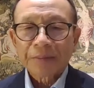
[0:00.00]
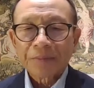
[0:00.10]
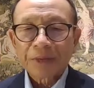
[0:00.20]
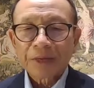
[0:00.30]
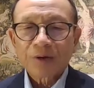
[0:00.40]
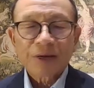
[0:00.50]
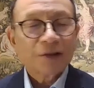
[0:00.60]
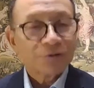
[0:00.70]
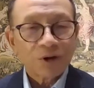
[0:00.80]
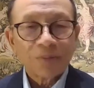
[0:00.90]

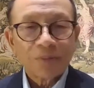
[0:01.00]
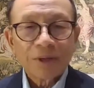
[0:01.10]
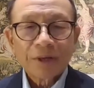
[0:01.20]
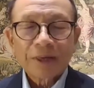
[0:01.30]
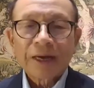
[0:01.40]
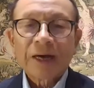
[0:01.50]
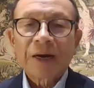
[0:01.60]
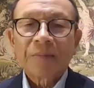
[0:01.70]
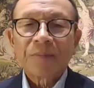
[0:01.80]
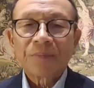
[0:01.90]
conundrum
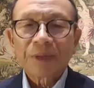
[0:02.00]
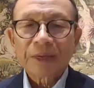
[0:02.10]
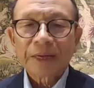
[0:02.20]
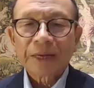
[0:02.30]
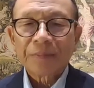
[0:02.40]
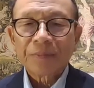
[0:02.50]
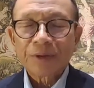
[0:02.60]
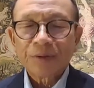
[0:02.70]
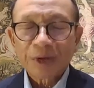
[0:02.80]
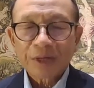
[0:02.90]
the
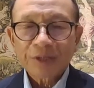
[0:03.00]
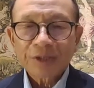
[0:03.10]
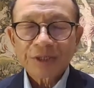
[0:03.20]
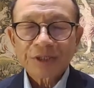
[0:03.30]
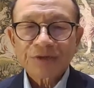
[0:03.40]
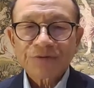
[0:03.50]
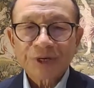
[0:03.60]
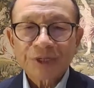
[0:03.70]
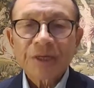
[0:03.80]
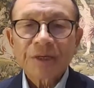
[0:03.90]
United States is
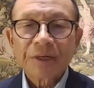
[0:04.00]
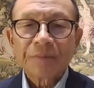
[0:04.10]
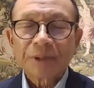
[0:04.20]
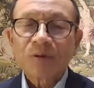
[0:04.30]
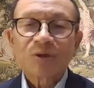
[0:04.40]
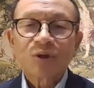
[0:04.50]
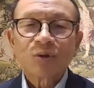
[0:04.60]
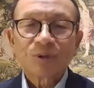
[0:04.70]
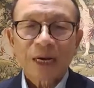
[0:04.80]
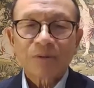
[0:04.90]
facing. But there is no
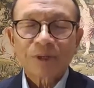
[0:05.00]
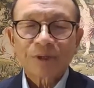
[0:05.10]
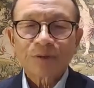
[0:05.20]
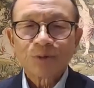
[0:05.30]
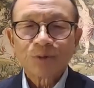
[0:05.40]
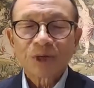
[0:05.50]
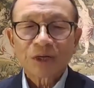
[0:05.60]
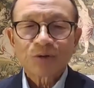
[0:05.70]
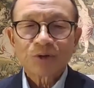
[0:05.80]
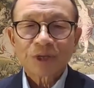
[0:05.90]
doubt that the two
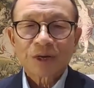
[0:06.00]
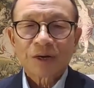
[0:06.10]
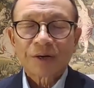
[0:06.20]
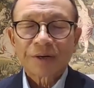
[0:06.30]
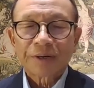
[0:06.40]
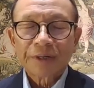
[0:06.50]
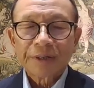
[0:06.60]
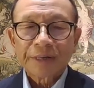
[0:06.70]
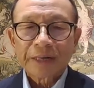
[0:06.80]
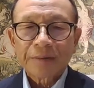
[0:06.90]
countries are
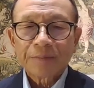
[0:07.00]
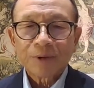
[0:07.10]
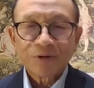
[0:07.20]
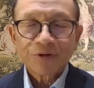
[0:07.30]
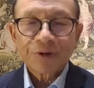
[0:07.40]
pitching